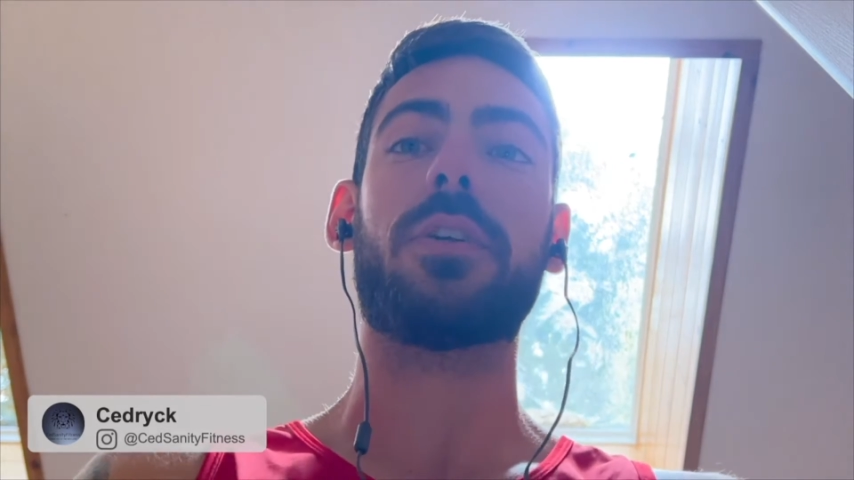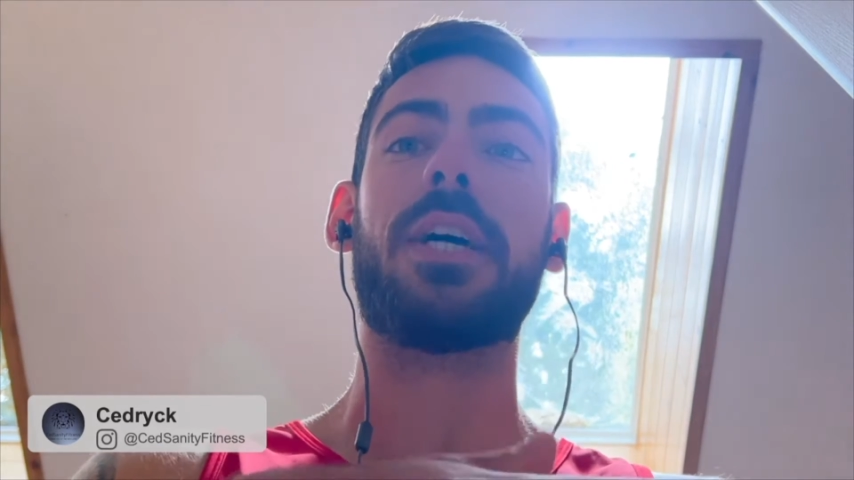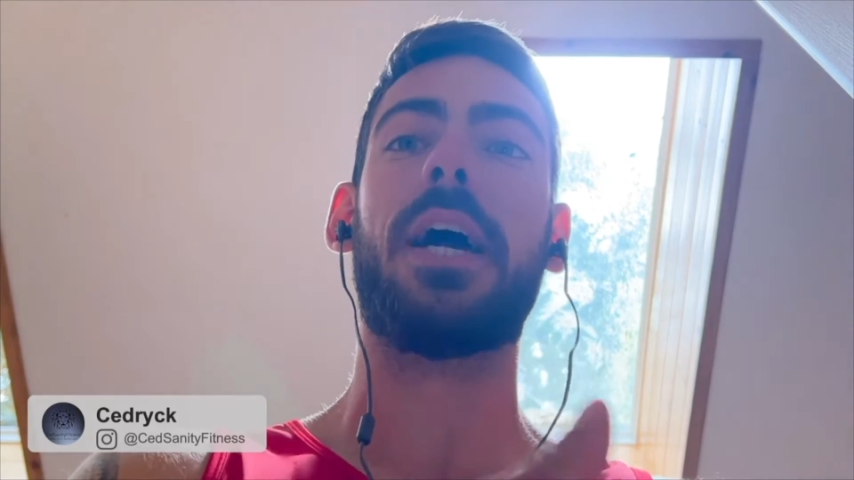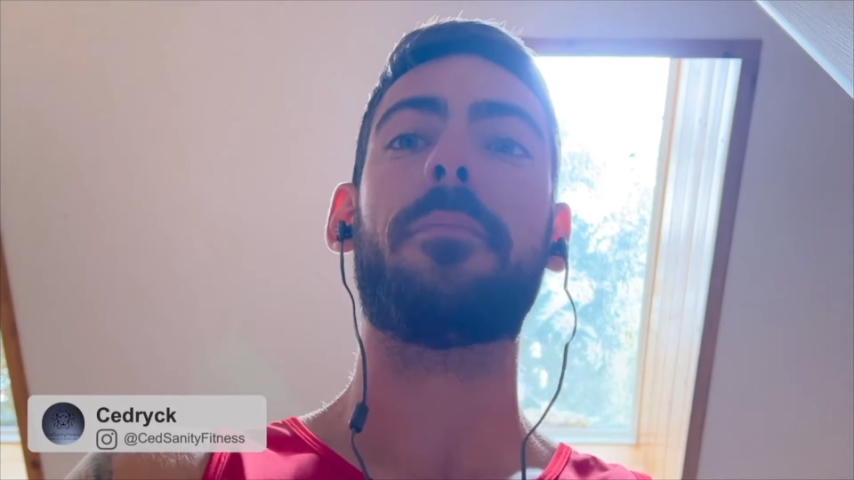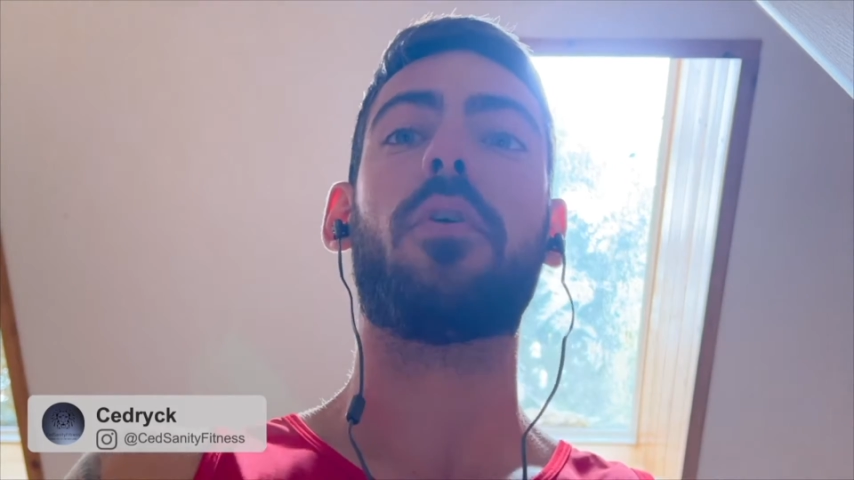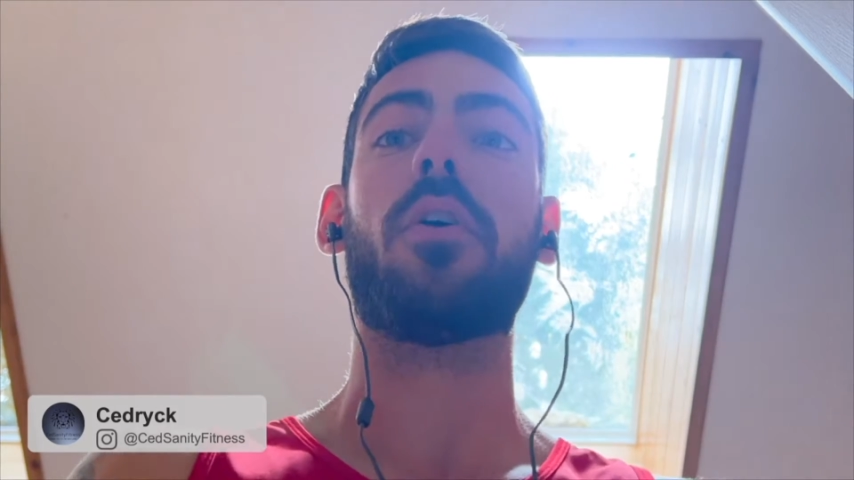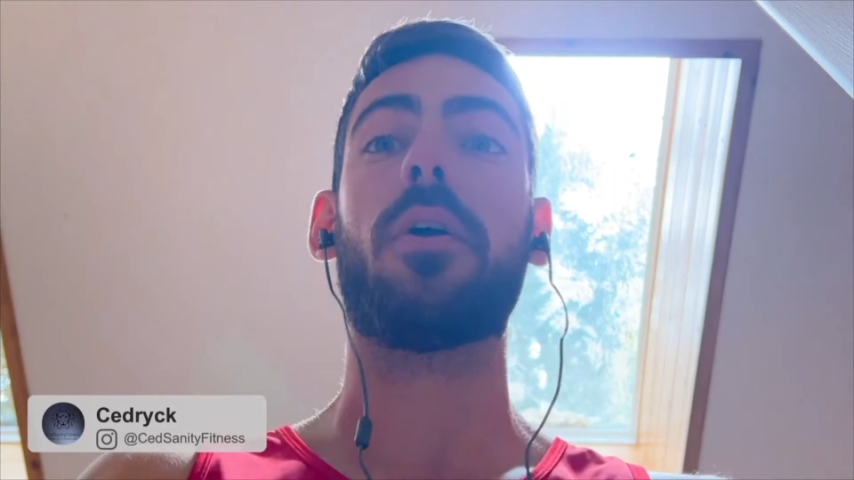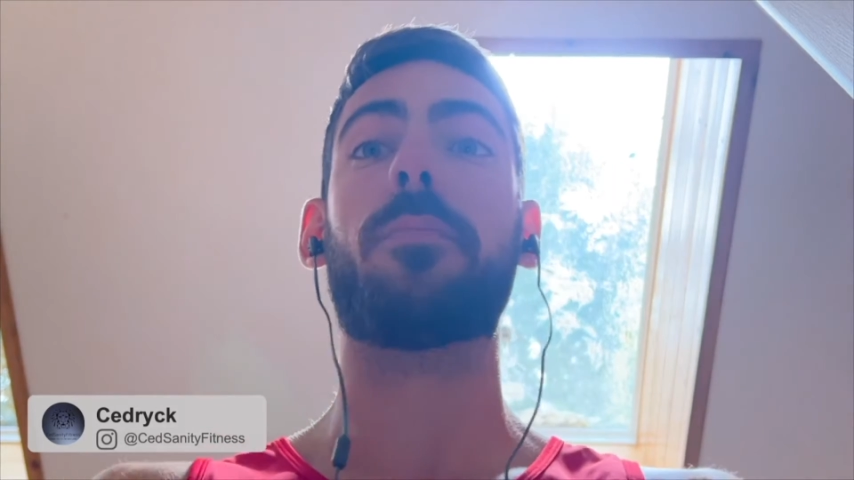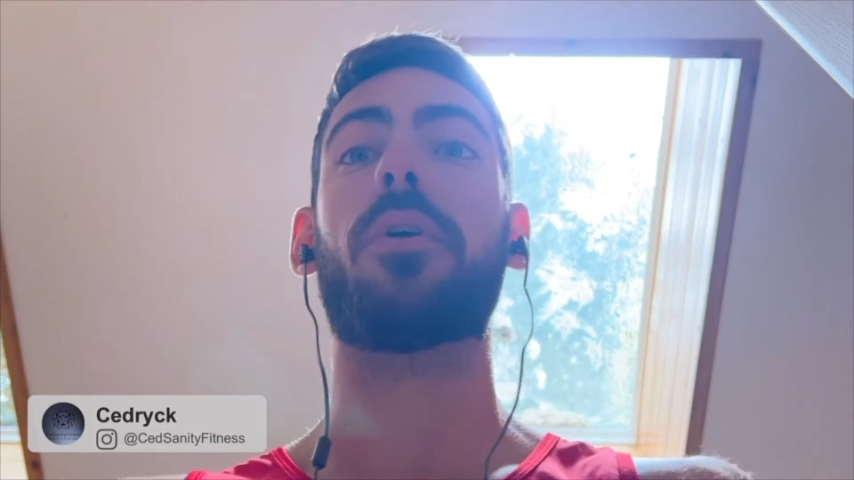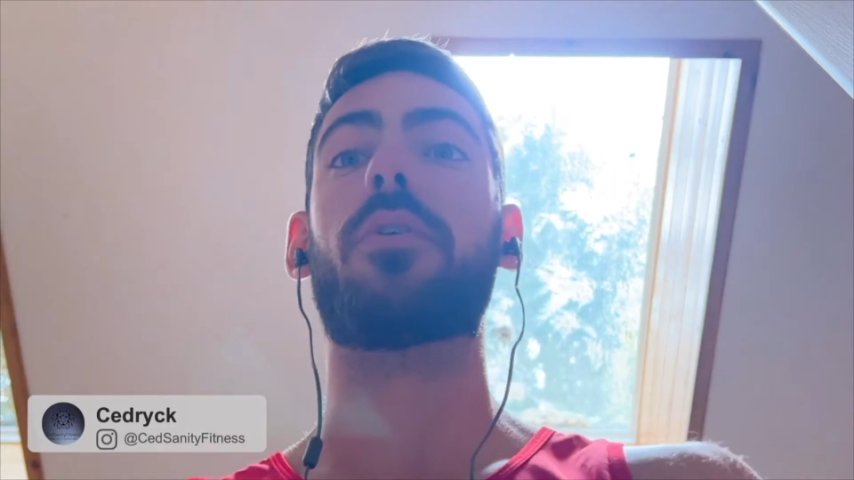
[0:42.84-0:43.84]
time or
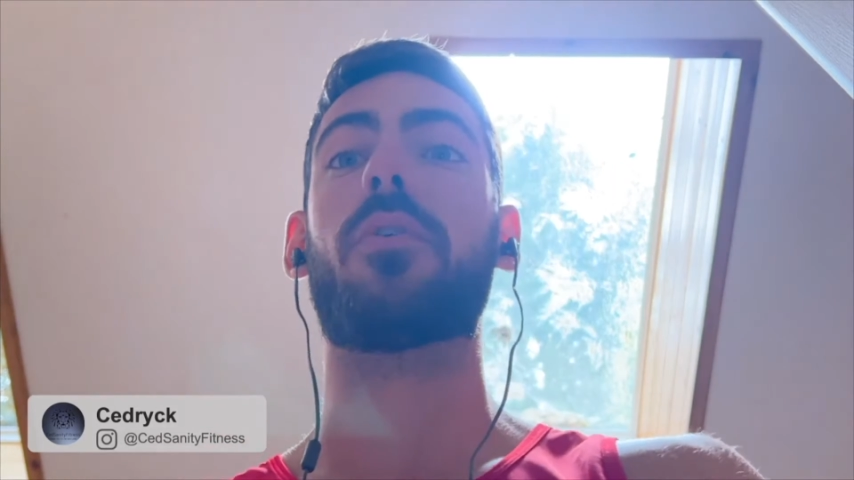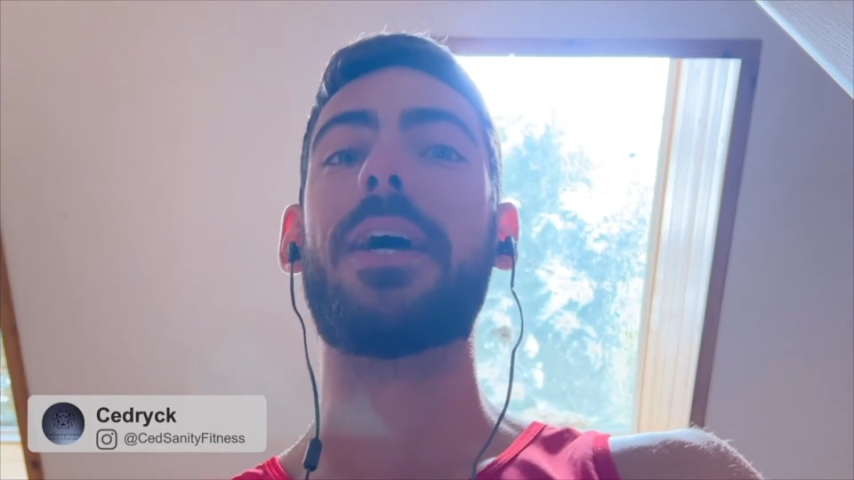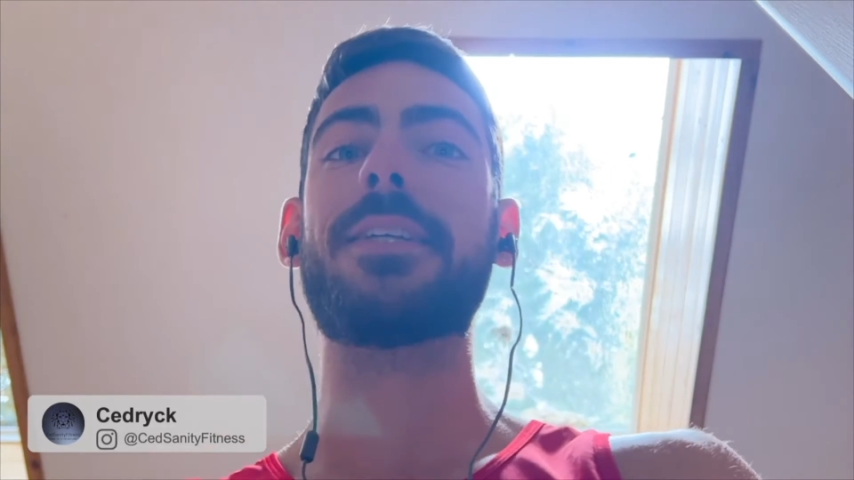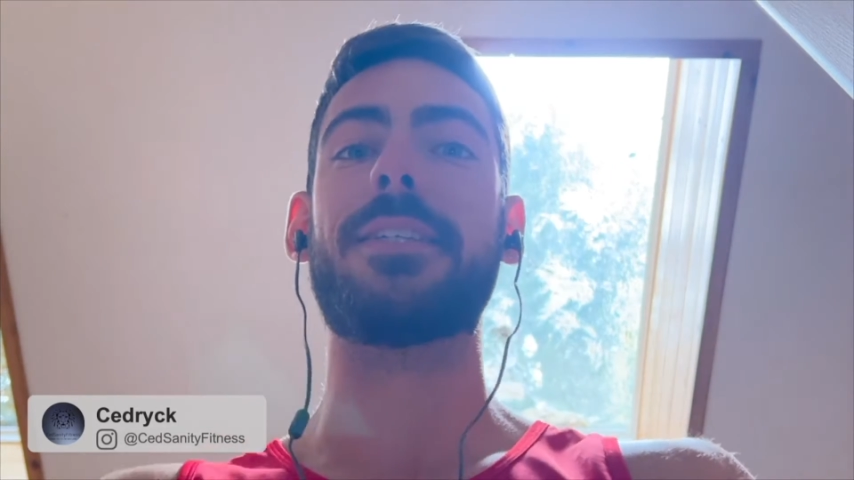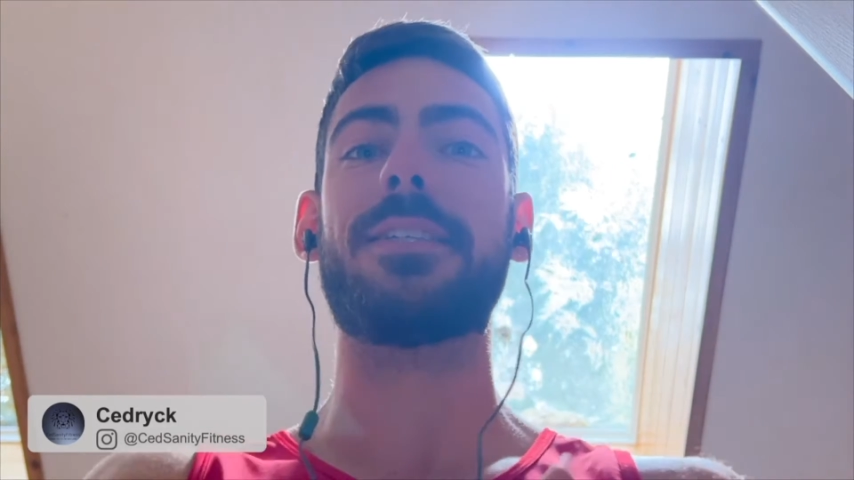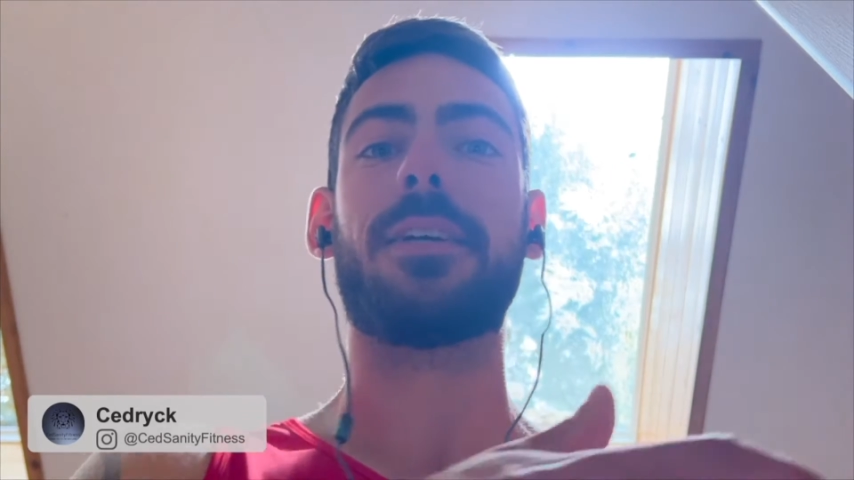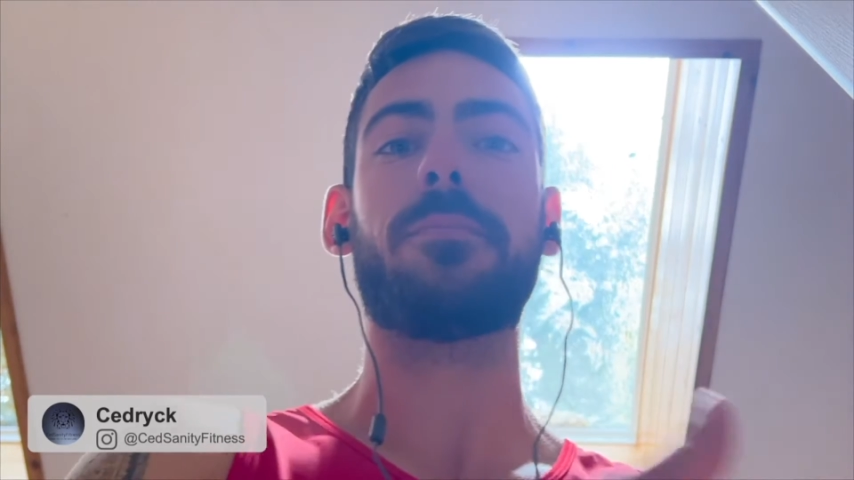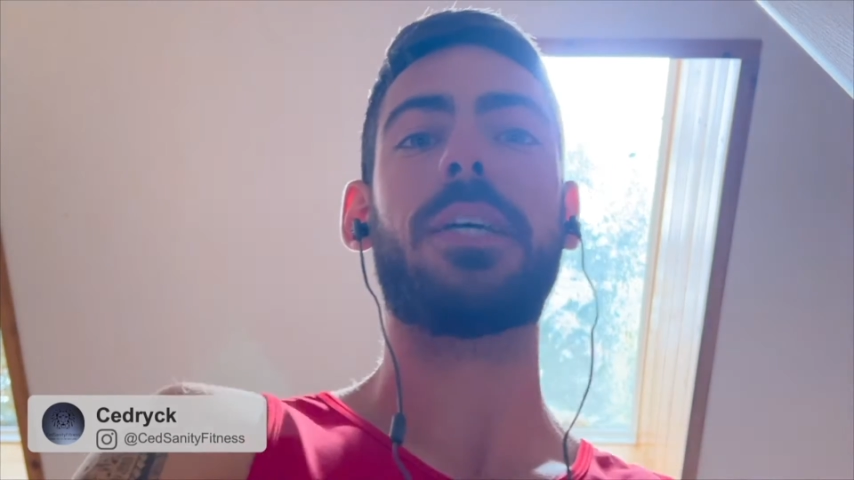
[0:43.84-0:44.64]
progress in some